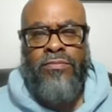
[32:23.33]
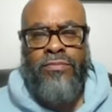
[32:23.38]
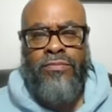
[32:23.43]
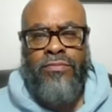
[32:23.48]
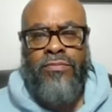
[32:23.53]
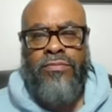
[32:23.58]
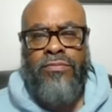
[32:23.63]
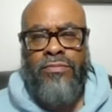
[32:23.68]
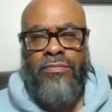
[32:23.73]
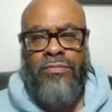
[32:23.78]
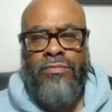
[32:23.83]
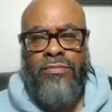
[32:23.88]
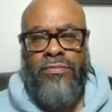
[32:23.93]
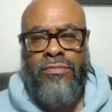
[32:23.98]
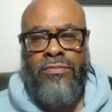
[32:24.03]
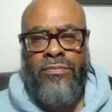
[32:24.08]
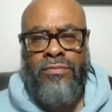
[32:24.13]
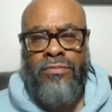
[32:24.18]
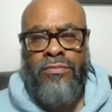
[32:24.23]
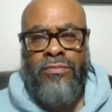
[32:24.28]

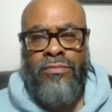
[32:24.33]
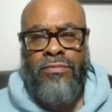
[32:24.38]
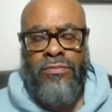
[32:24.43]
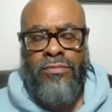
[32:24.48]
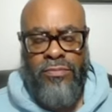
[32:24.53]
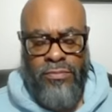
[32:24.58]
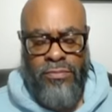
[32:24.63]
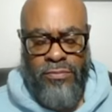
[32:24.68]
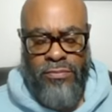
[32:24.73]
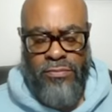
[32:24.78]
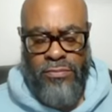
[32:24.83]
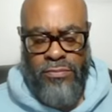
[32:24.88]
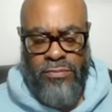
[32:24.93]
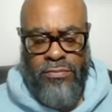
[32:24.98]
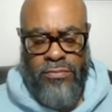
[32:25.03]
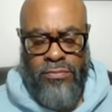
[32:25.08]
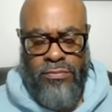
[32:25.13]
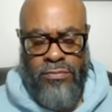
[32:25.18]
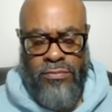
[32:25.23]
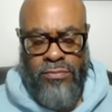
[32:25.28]

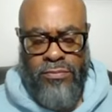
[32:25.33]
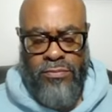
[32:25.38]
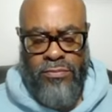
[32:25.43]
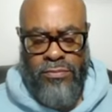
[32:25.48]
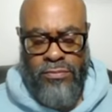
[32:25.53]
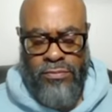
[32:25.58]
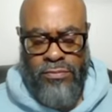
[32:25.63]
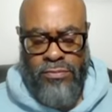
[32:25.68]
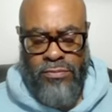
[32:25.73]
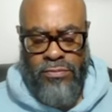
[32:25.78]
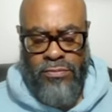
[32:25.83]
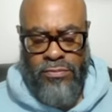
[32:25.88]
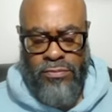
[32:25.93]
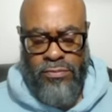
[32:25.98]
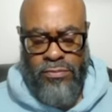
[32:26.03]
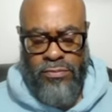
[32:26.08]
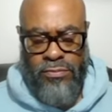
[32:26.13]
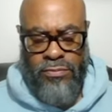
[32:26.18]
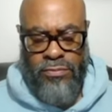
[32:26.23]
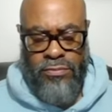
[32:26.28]

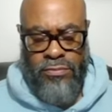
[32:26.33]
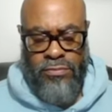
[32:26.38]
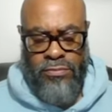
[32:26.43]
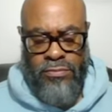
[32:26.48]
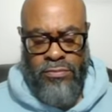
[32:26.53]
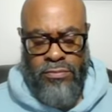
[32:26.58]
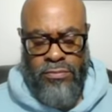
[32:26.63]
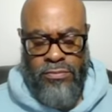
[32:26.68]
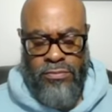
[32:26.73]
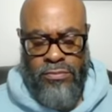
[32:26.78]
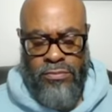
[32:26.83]
(silent)